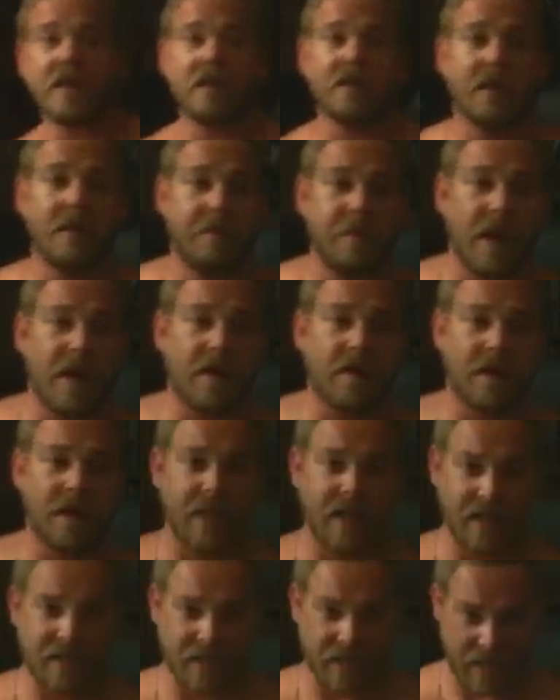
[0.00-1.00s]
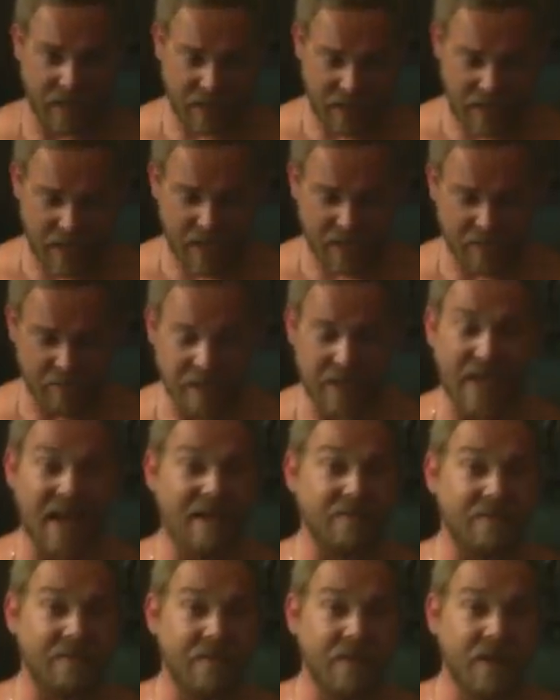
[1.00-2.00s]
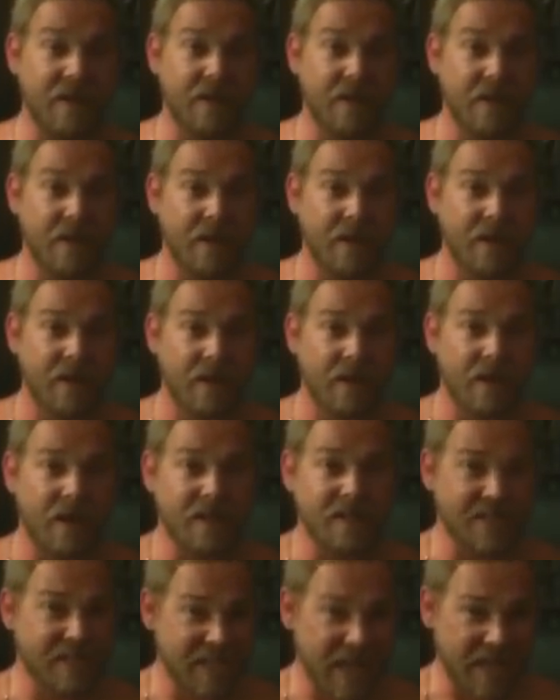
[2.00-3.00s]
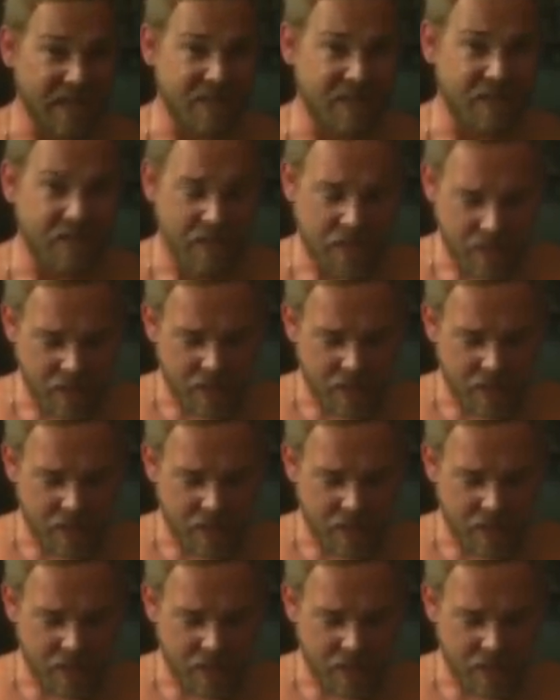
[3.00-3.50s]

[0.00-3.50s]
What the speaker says: Apparently it's like an SPF 6.